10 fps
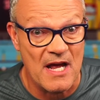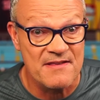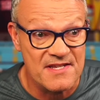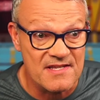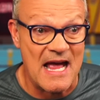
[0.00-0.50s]

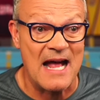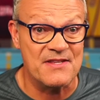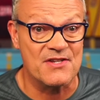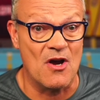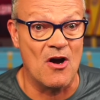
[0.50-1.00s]
and
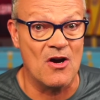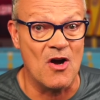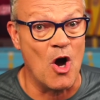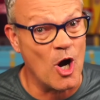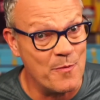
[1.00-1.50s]
stats
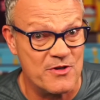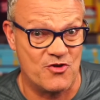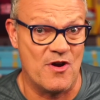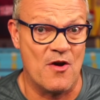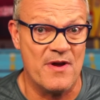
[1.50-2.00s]
are
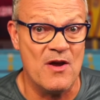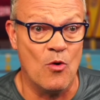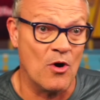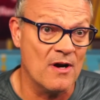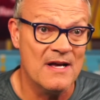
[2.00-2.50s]
arbitrary
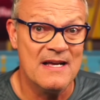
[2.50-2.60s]
or